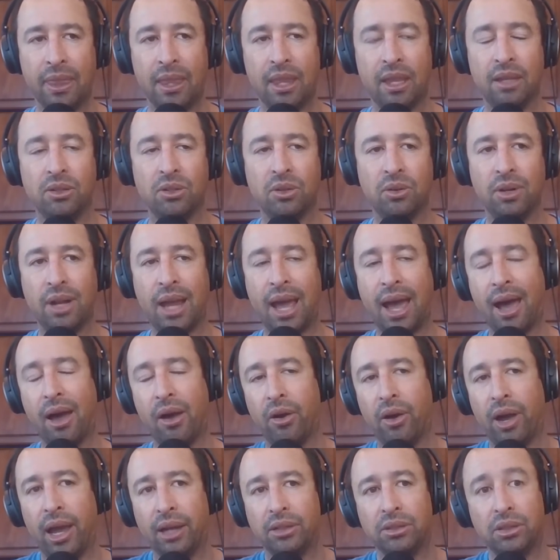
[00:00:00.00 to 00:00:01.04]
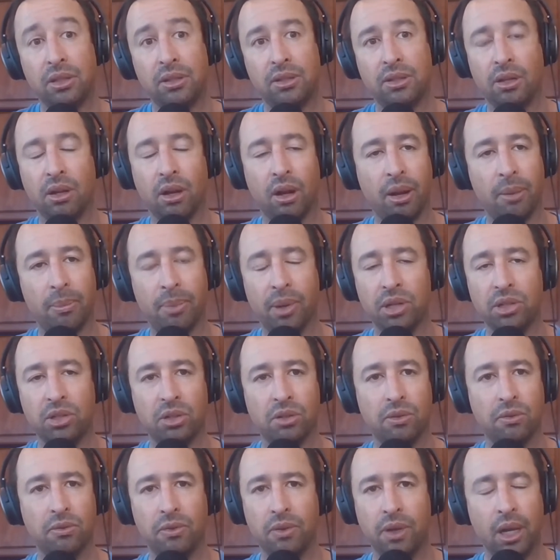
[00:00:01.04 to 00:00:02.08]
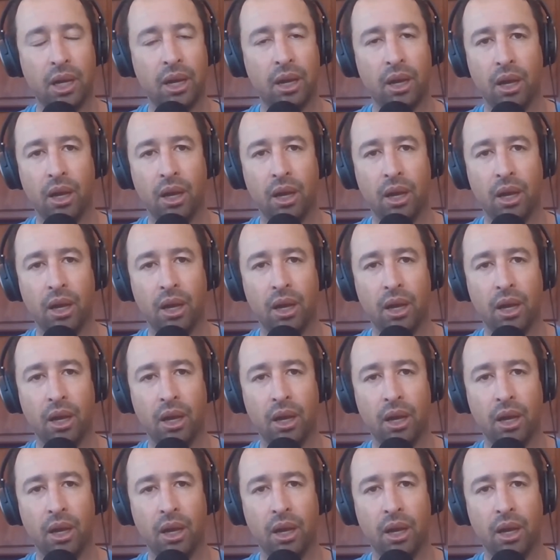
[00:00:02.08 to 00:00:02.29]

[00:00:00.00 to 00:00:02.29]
And so now I actually sit on a bunch of